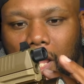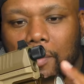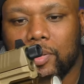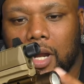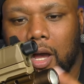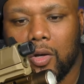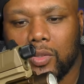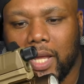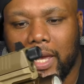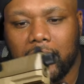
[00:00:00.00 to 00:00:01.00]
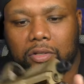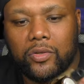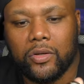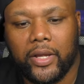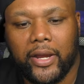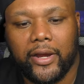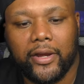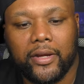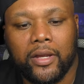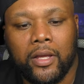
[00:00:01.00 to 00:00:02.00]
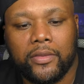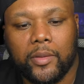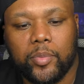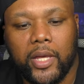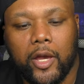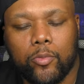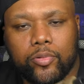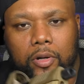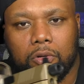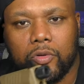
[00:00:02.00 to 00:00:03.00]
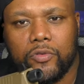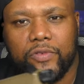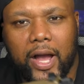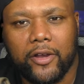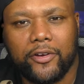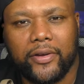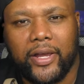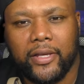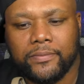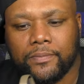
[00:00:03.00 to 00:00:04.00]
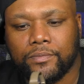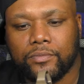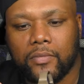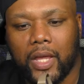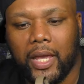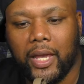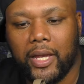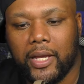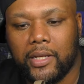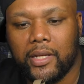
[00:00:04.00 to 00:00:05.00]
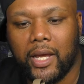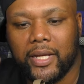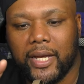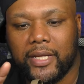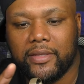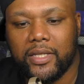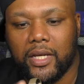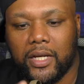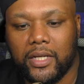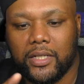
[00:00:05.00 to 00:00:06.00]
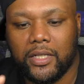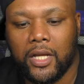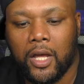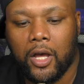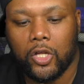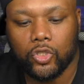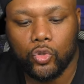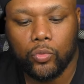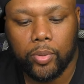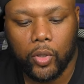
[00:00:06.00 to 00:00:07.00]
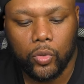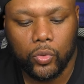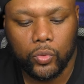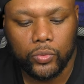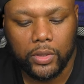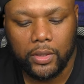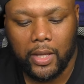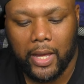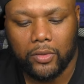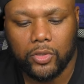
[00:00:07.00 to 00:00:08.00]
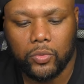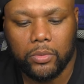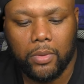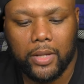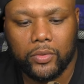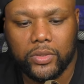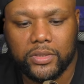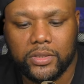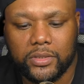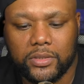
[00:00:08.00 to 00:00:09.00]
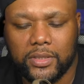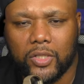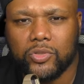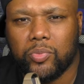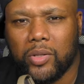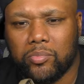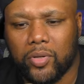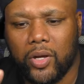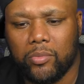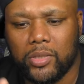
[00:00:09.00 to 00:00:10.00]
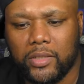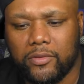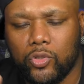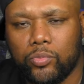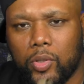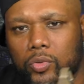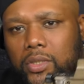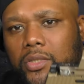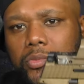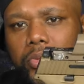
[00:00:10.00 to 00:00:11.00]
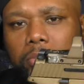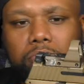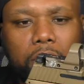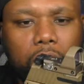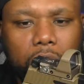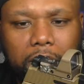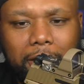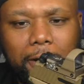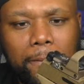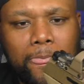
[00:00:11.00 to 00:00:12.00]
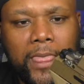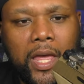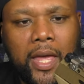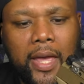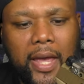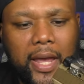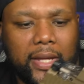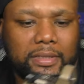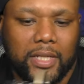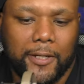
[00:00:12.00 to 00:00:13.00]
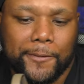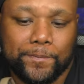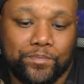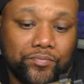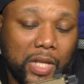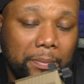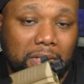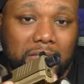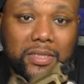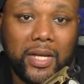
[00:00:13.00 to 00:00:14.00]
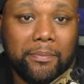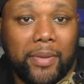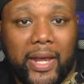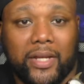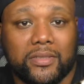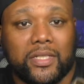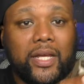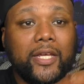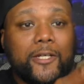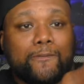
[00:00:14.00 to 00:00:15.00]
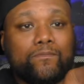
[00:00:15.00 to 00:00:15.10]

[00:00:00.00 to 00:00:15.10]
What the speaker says: put an Olight on here, the PL Pro Valkyrie, and I got the Leupold, I don't know what model this is, Delta Point Pro, I believe, Leupold Delta Point Pro on there. And I mean, this gun bangs. Like,